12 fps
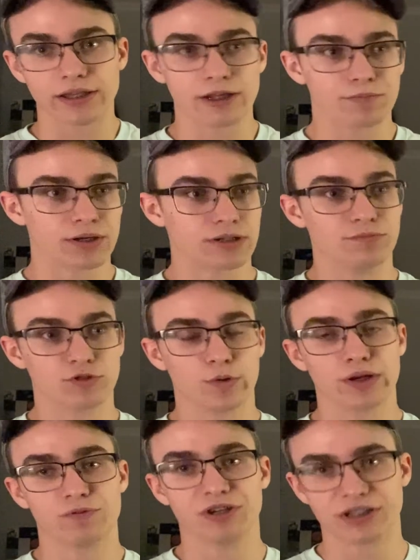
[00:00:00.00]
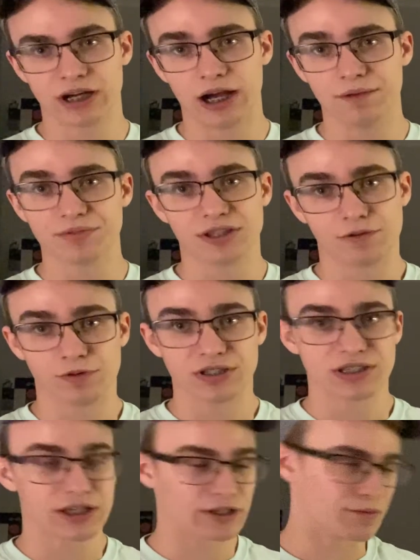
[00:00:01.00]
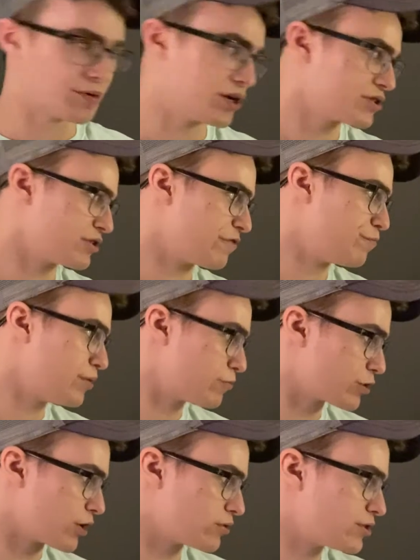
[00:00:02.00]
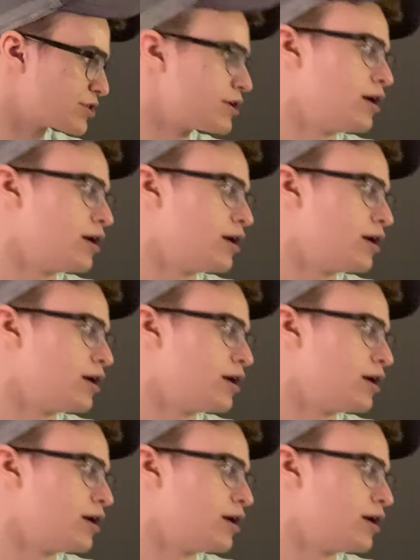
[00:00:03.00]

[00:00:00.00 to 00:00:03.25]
They picked him 21 times and they went slightly positive. But regardless,